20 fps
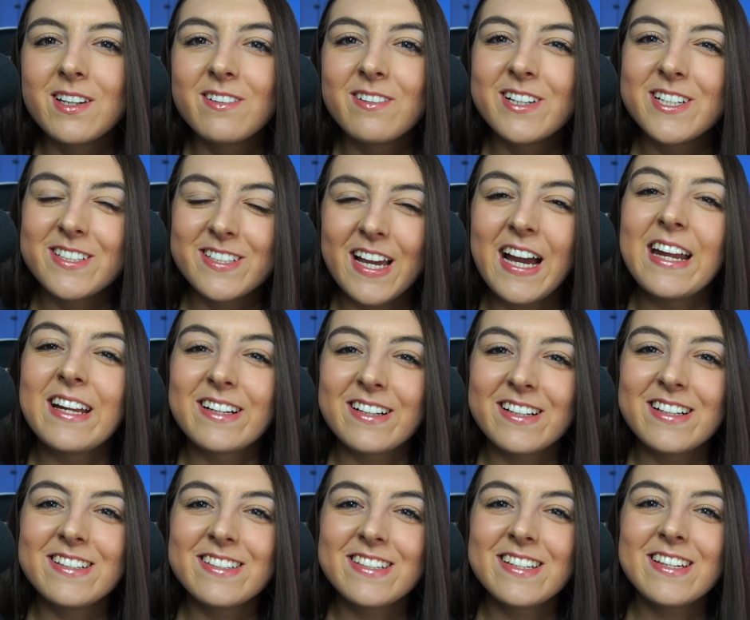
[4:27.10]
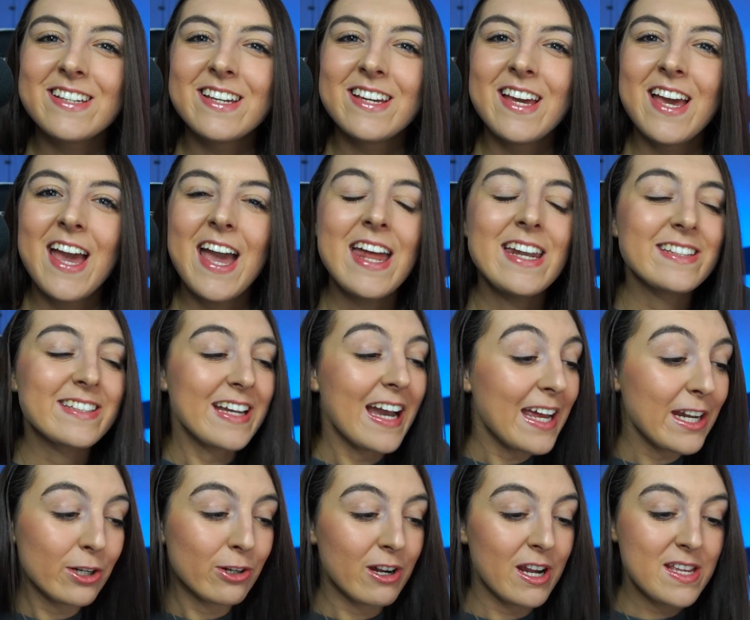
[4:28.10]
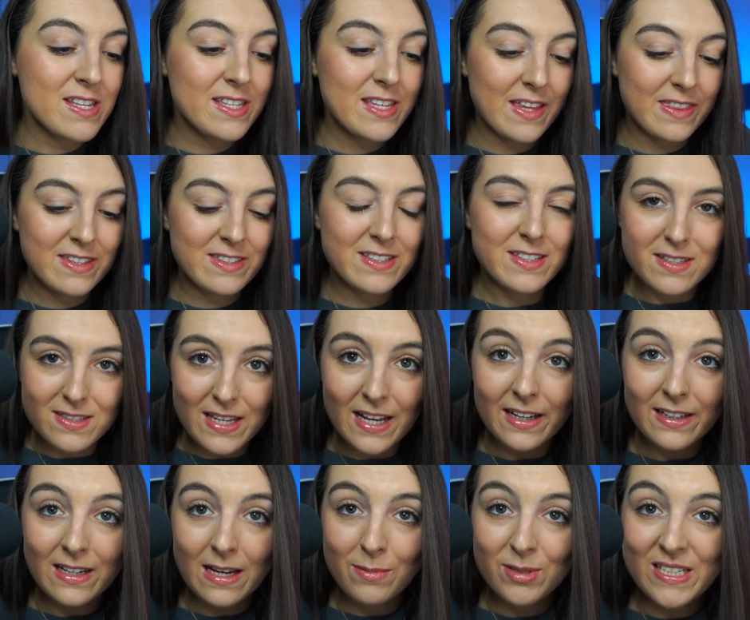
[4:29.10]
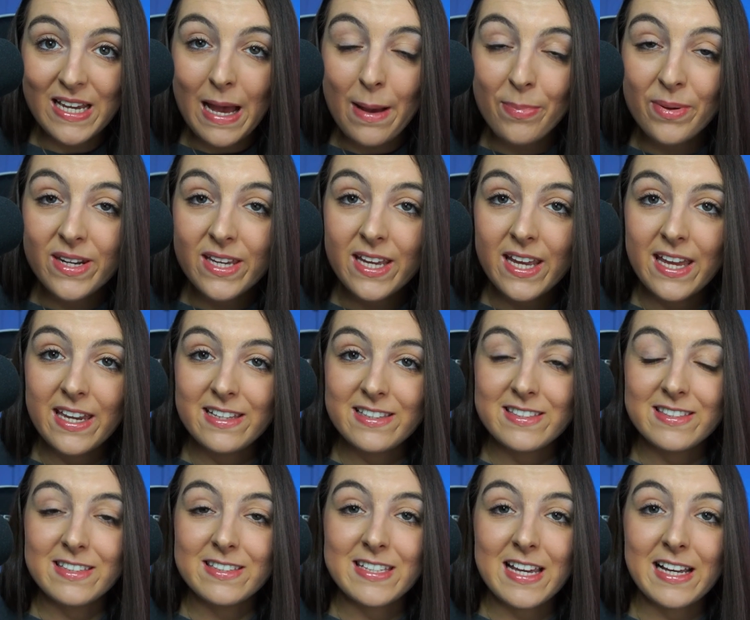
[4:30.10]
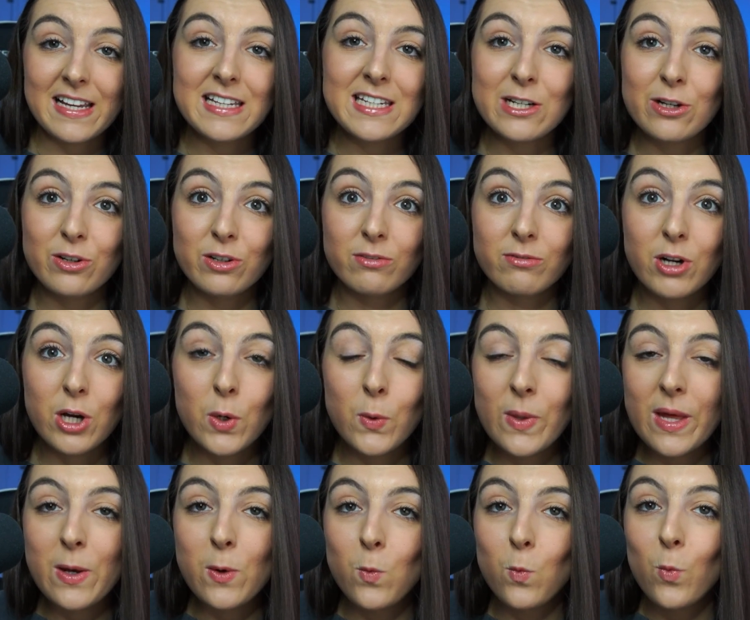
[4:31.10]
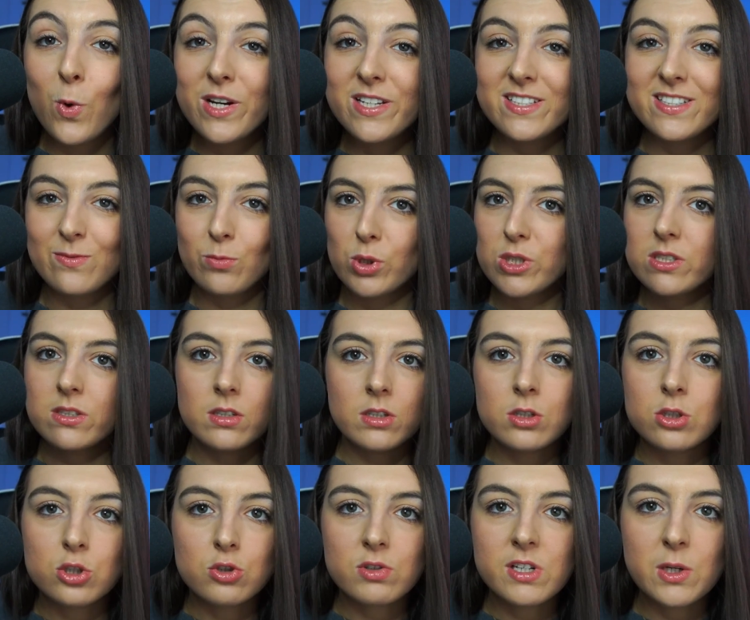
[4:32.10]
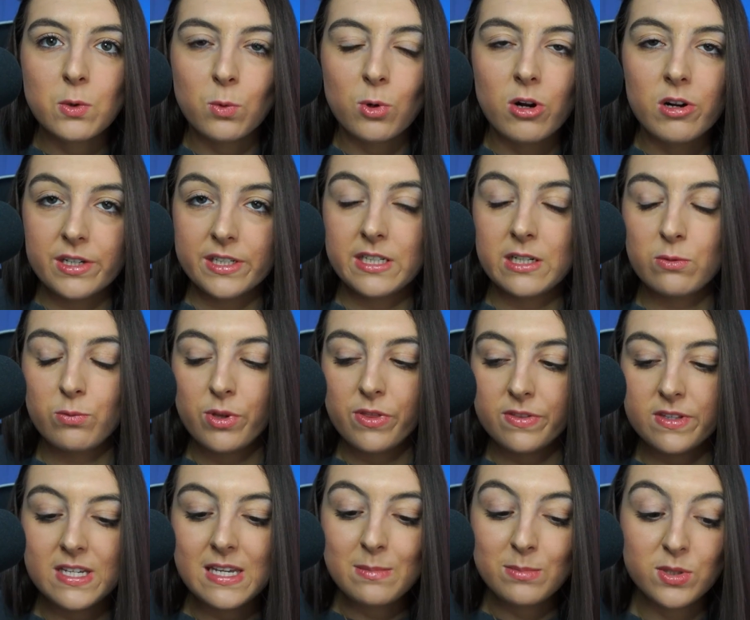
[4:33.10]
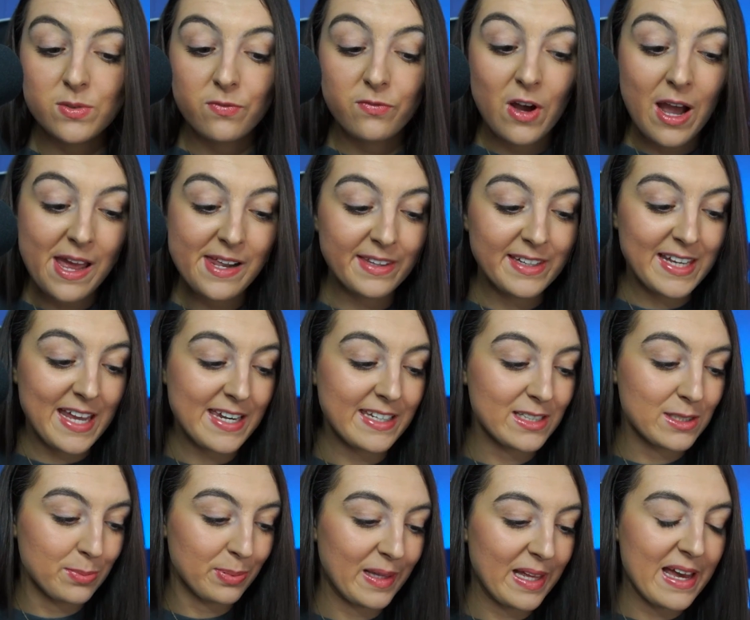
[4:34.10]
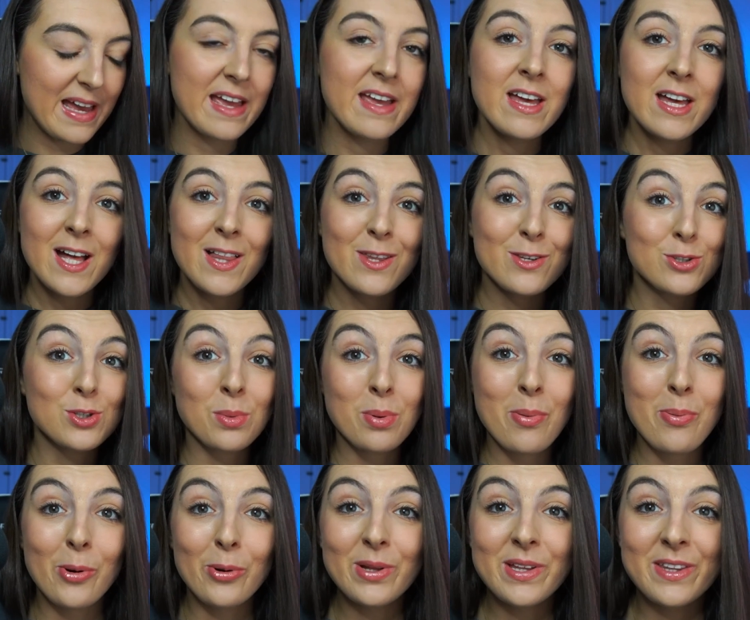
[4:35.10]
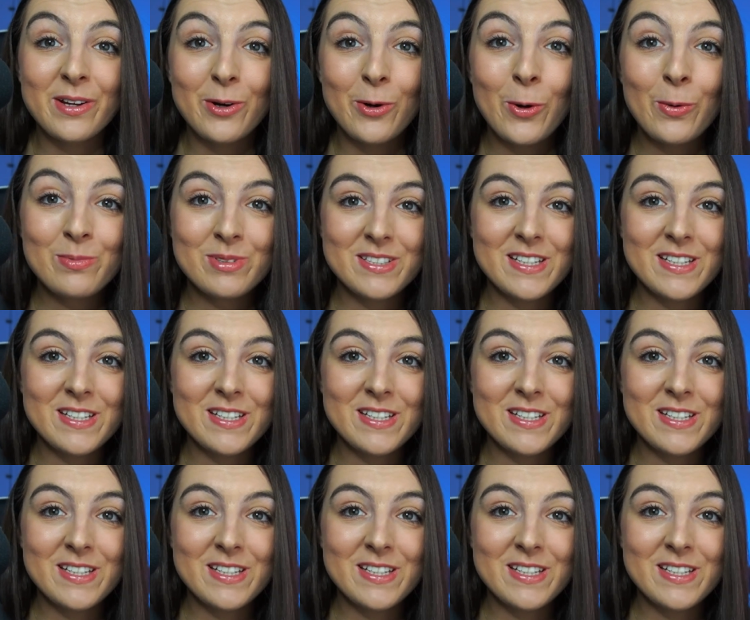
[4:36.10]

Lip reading: which is kind of crazy. And it's kind of crazy that this is the second time it's happening and it's the second year in a row. Like, what is the streak we're on here with teams finally getting to play the Super Bowl in their home